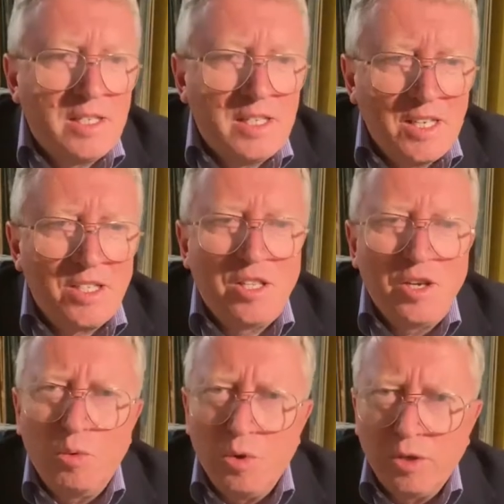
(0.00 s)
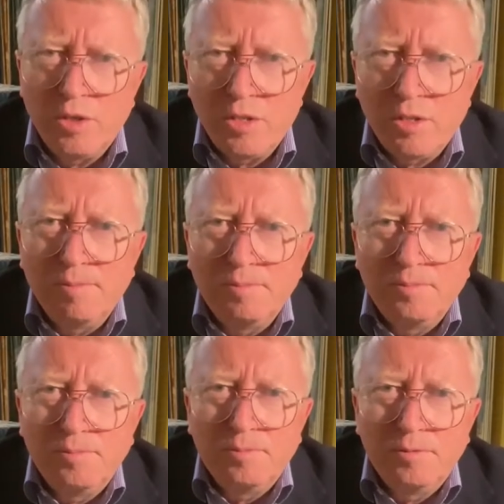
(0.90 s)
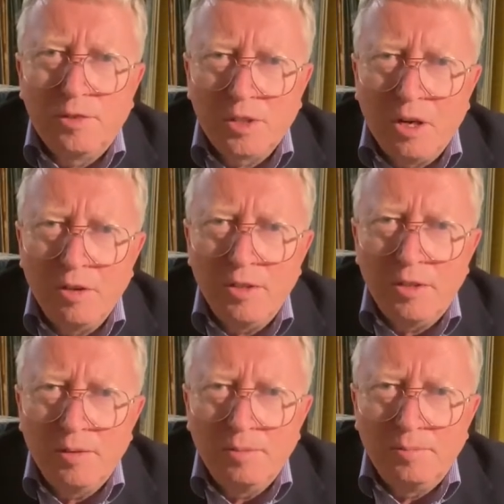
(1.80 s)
test their workers for COVID.